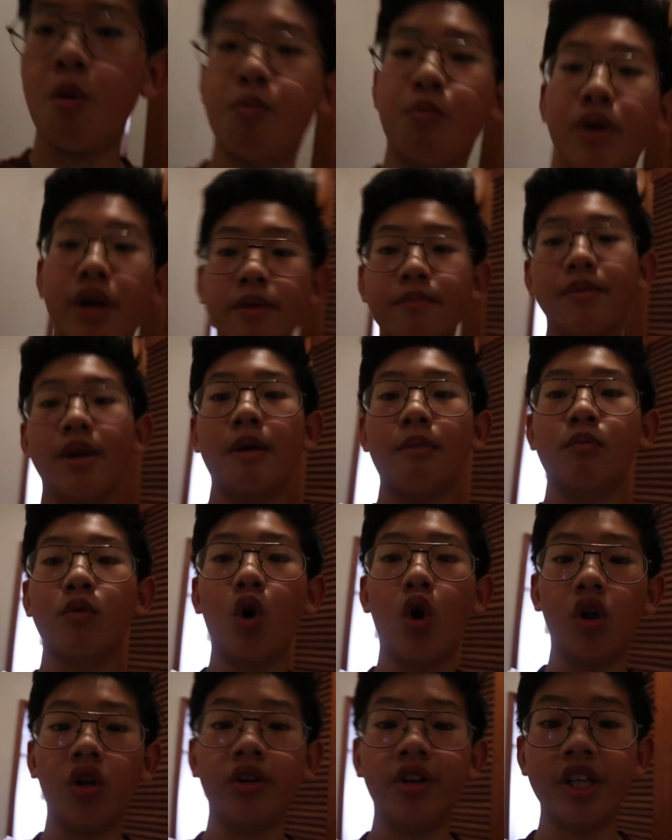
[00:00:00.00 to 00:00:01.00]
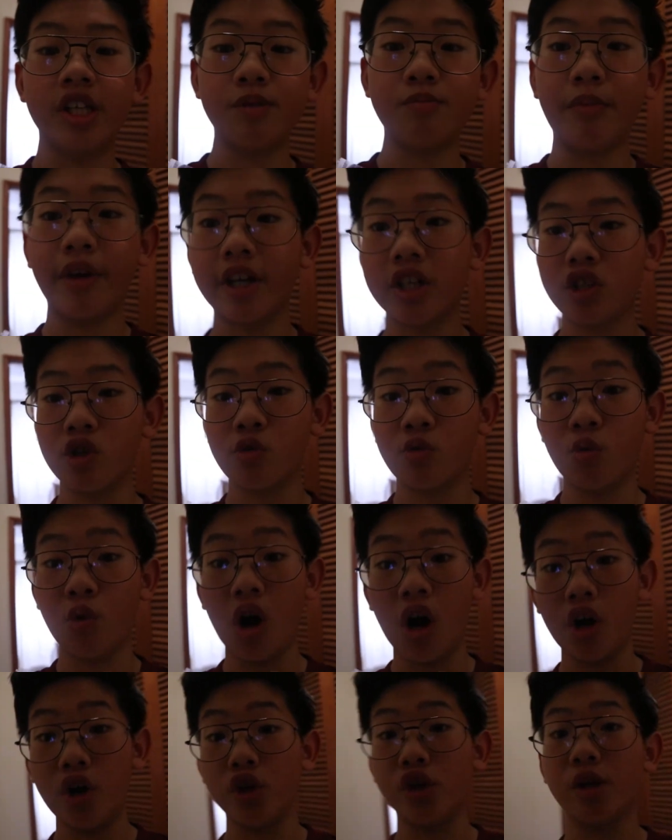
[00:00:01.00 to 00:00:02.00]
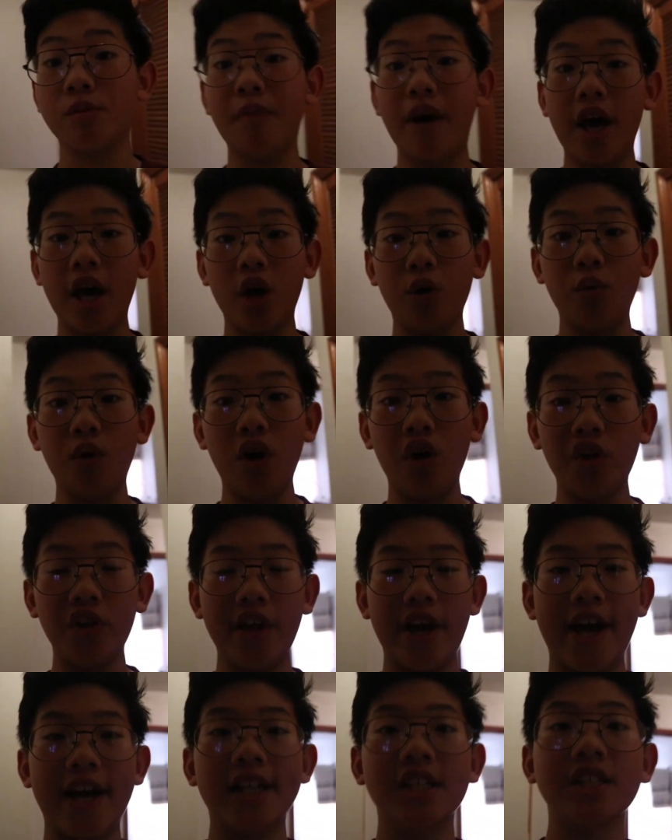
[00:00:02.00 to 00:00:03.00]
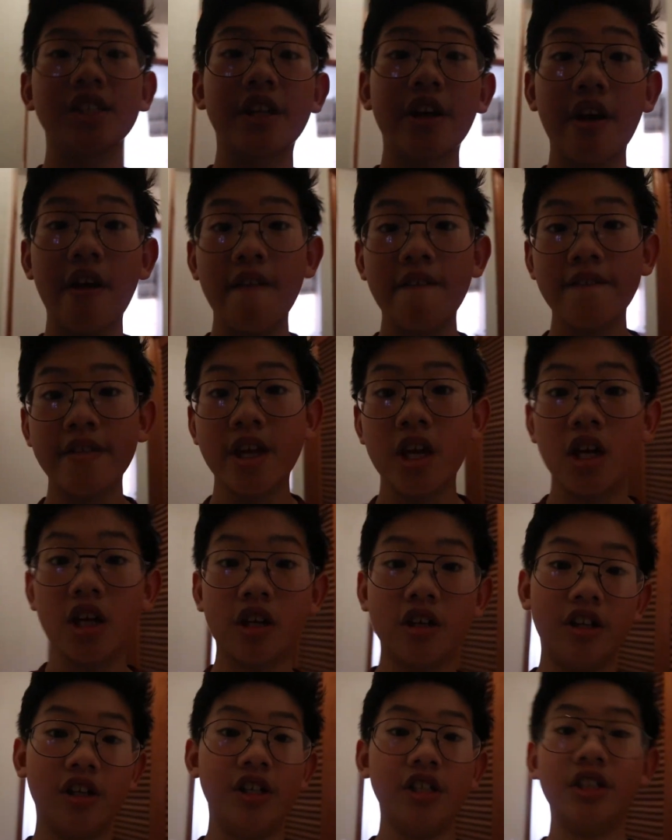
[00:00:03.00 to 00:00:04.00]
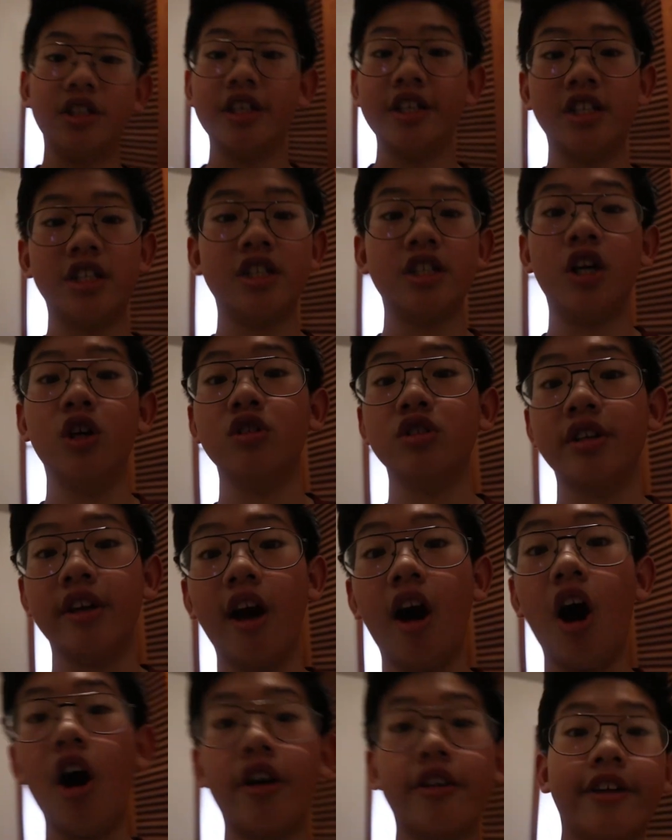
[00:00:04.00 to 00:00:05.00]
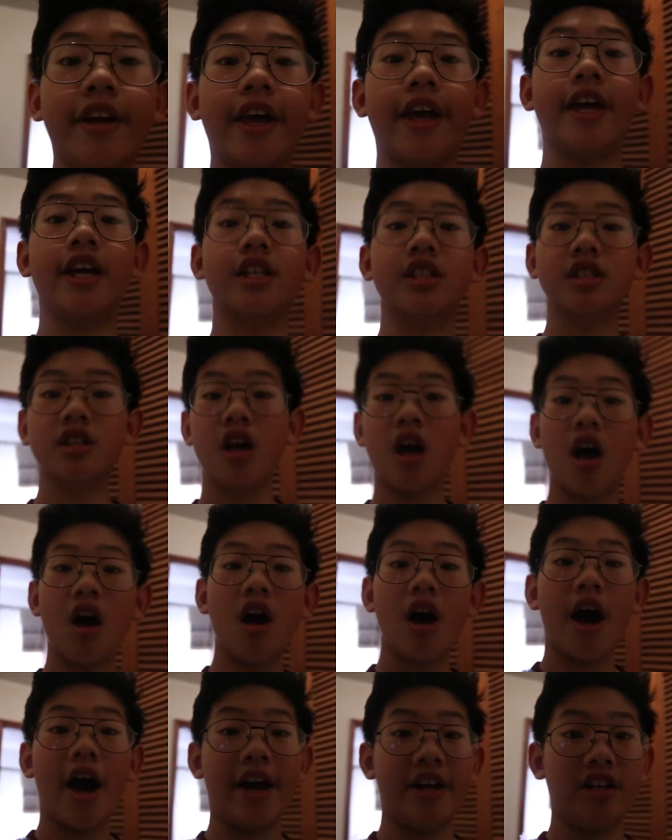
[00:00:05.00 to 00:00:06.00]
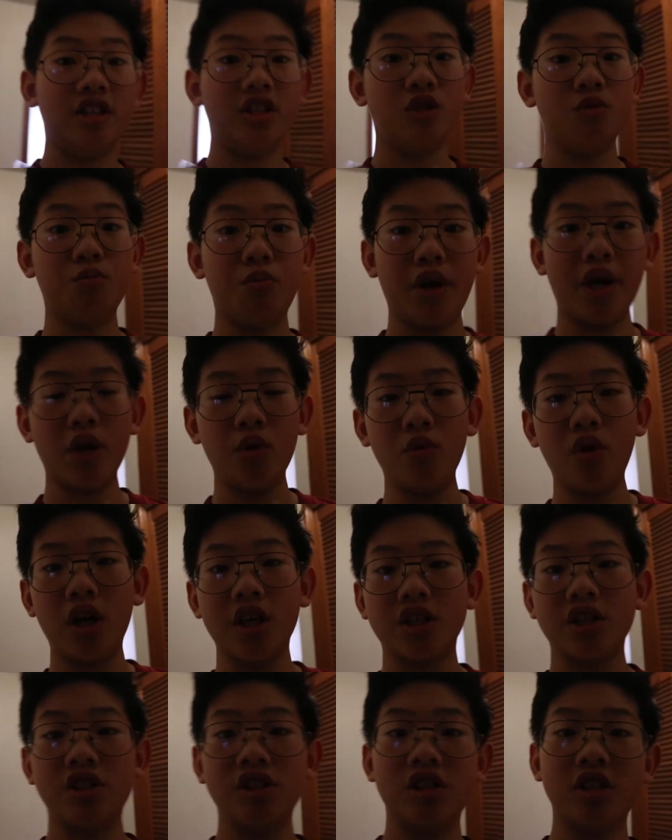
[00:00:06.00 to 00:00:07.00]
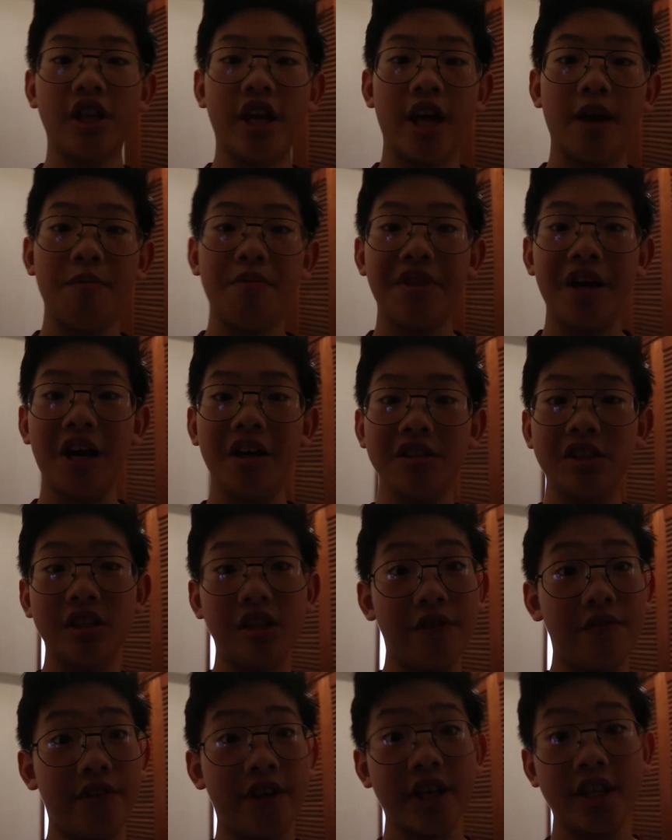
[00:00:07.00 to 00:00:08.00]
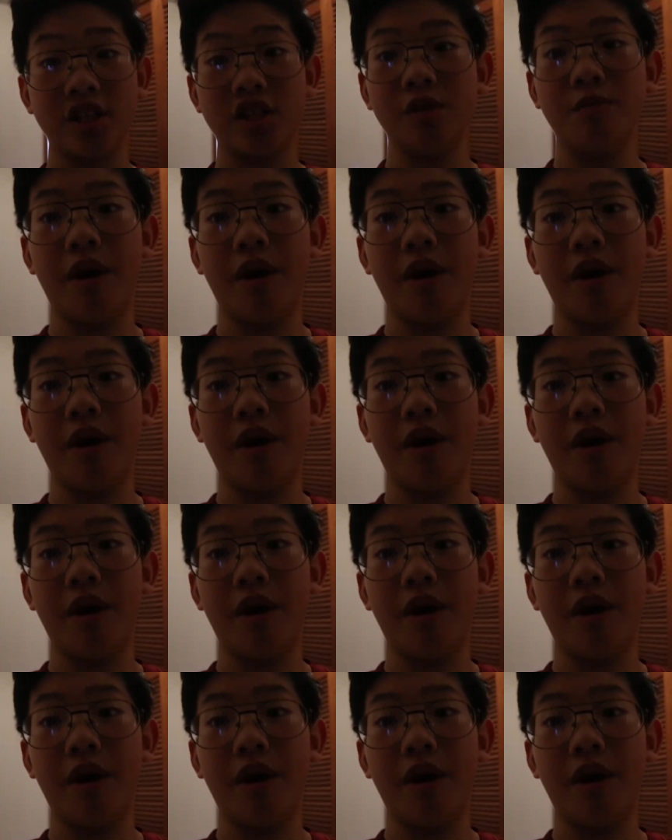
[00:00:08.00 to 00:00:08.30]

premium qualities. Make sure you could buy it while it lasts, cause it sells like hotcakes. I just brainwashed and scammed thousands of kids to